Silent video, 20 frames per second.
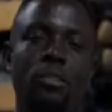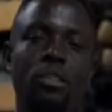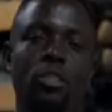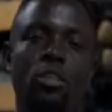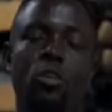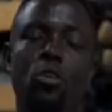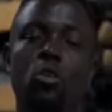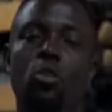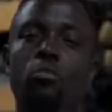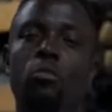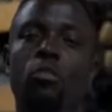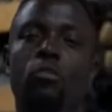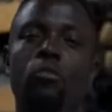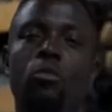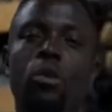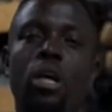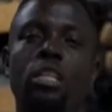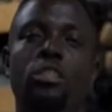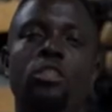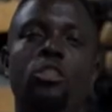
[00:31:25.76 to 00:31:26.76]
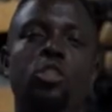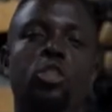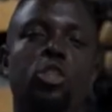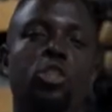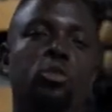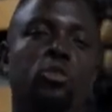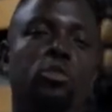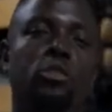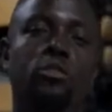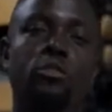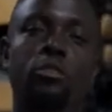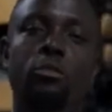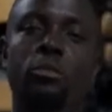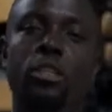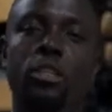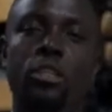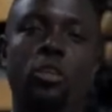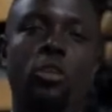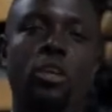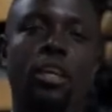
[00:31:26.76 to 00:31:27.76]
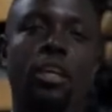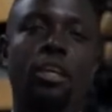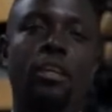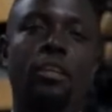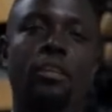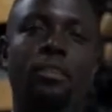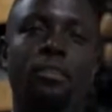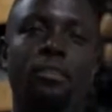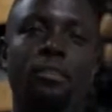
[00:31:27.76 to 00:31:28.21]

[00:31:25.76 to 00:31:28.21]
your home of quality shoes from the UK.